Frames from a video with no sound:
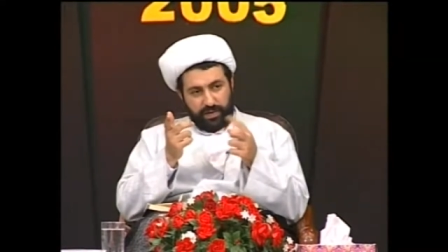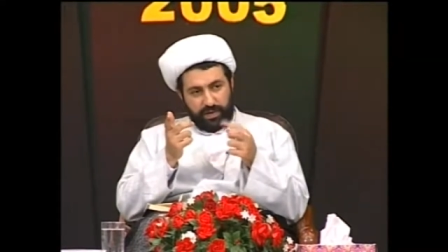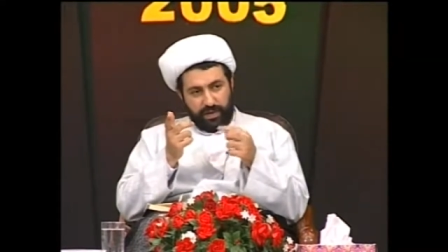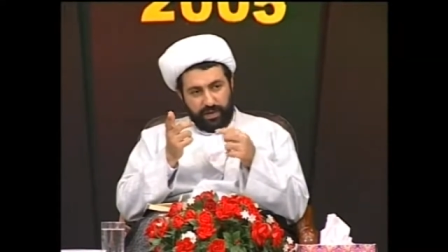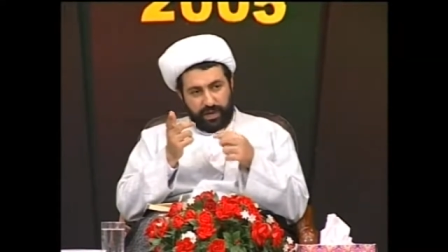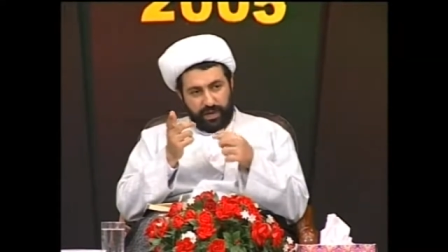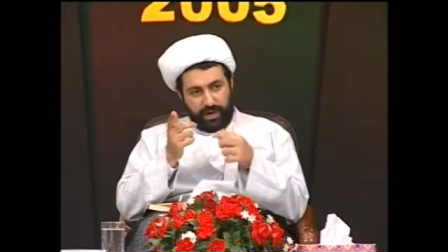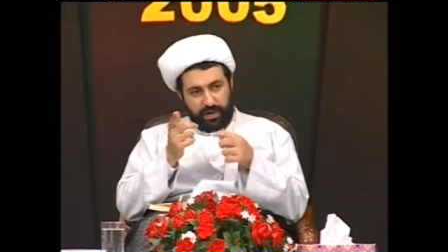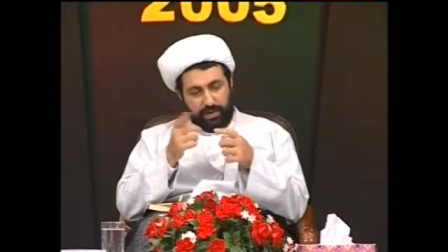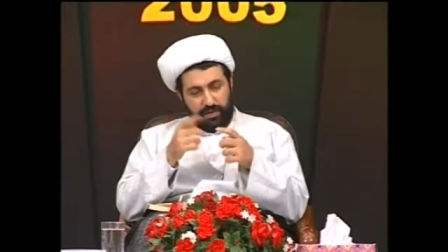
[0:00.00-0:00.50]

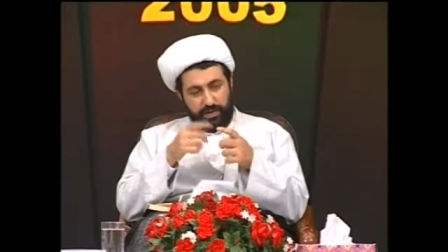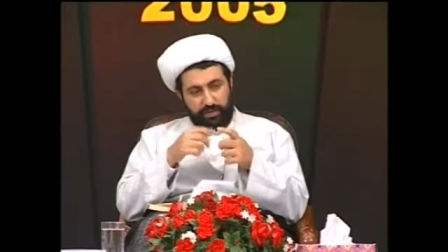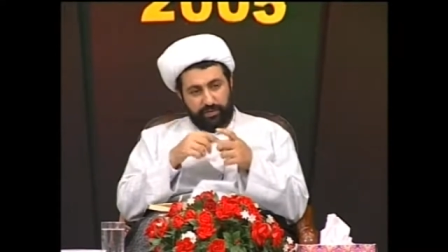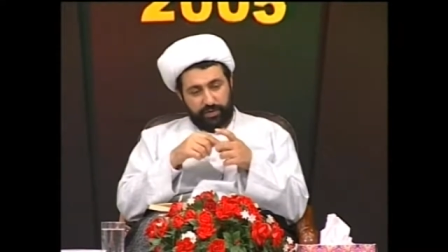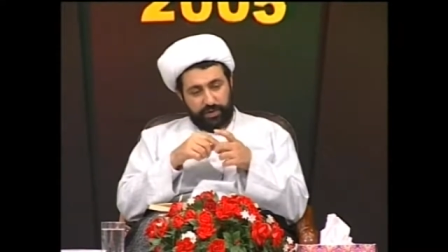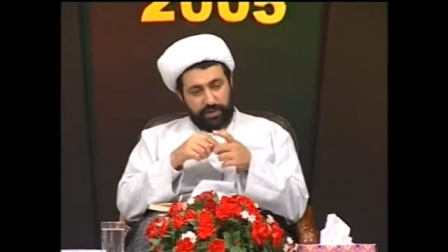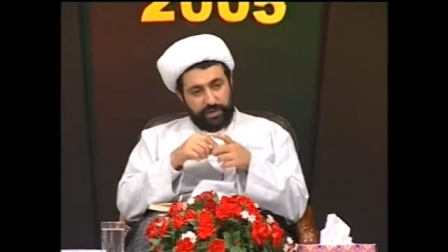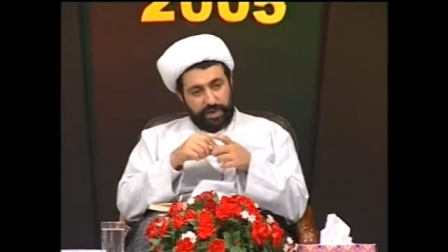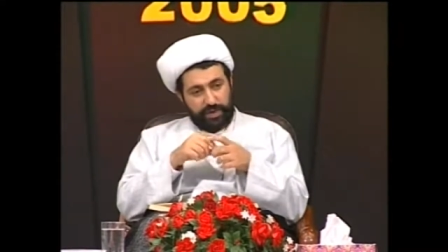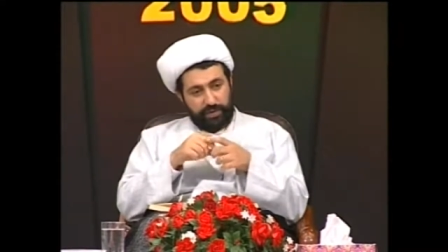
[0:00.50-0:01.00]
I think, for
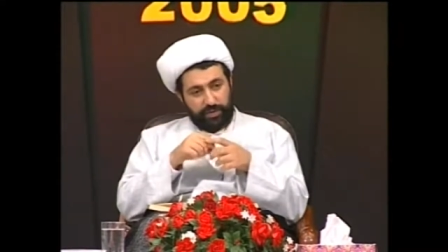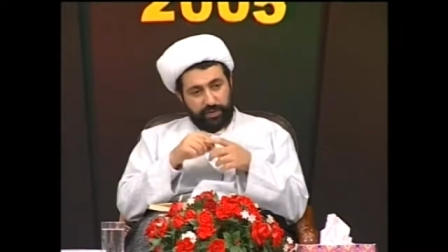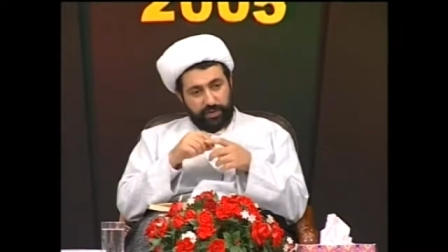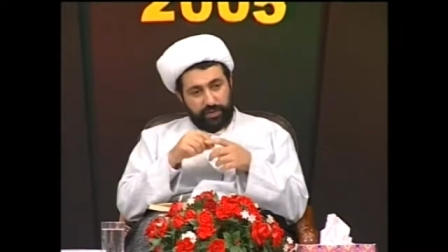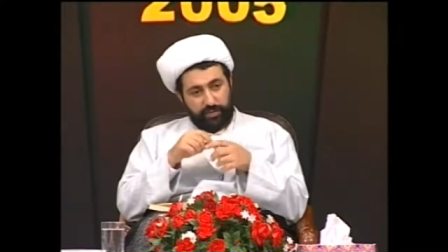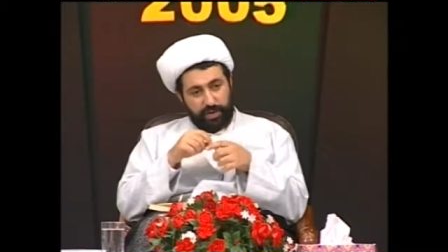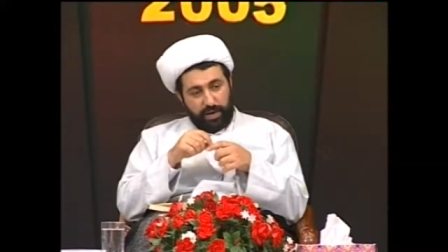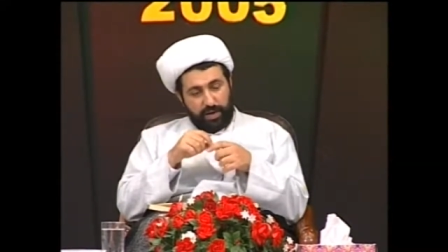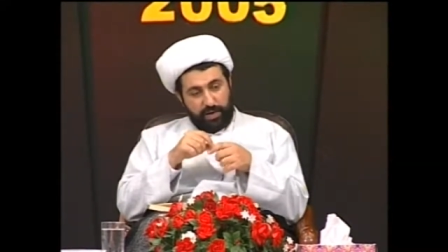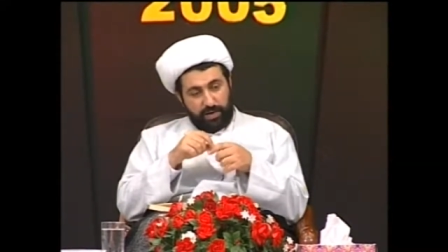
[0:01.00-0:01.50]
example,
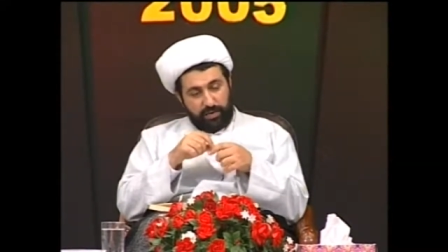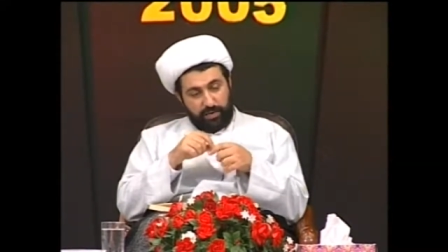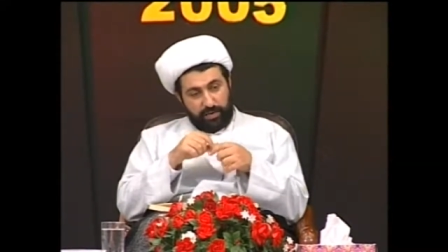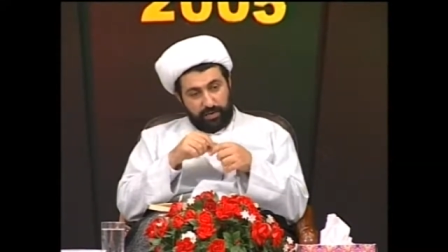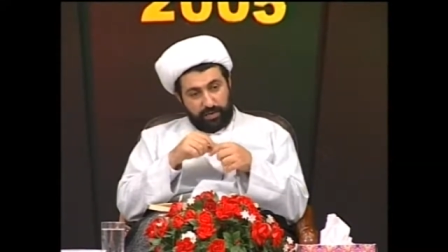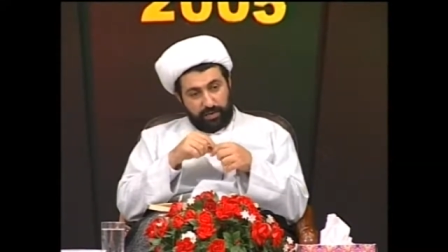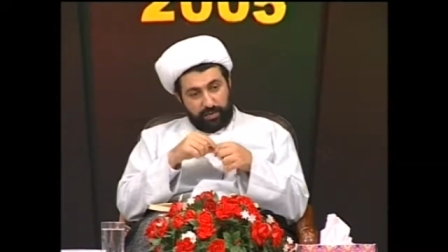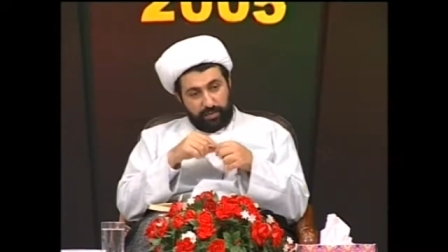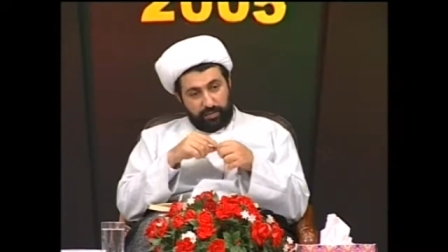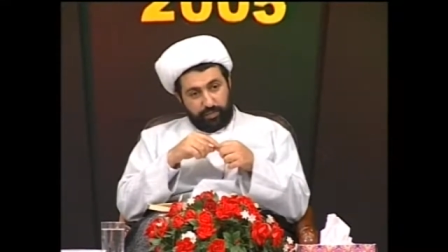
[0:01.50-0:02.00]
by
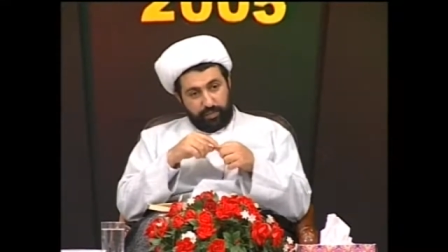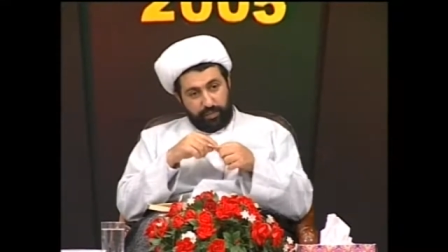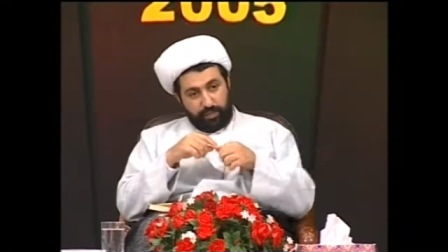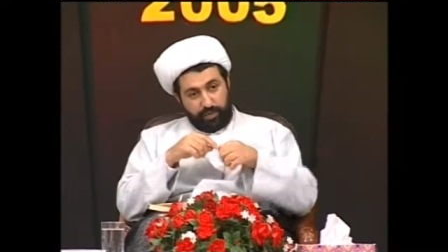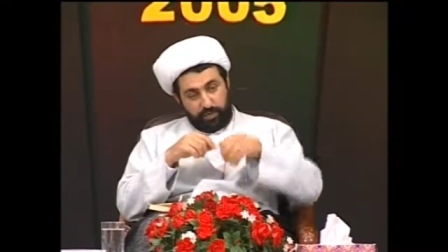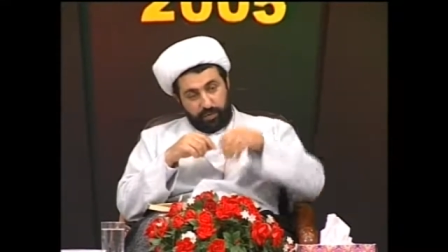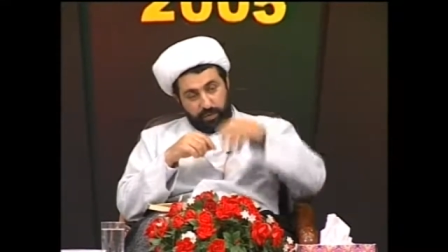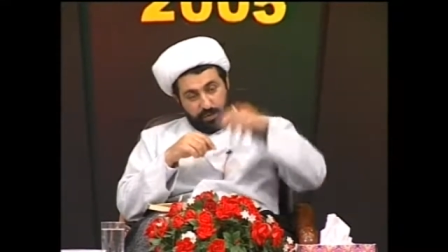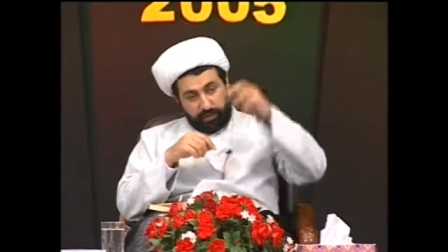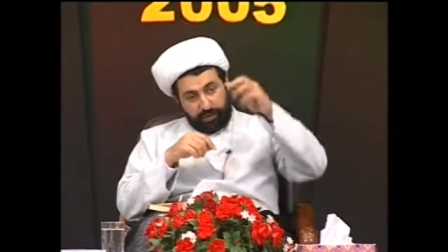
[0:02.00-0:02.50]

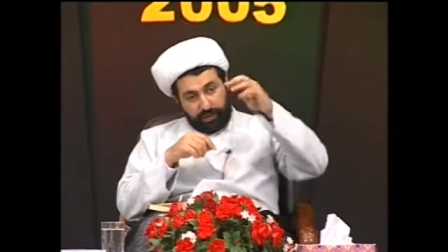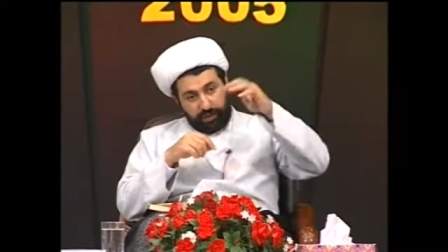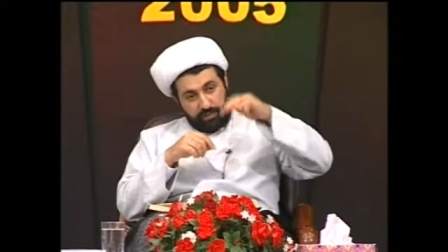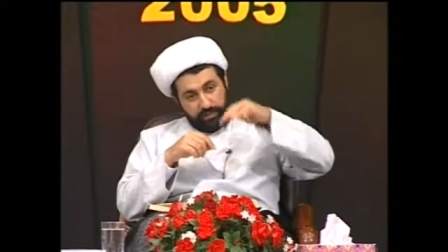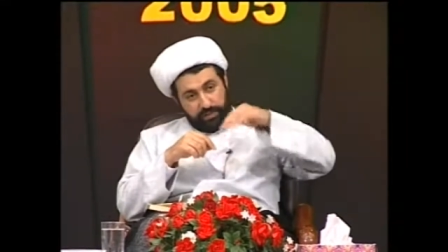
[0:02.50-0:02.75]
promoting,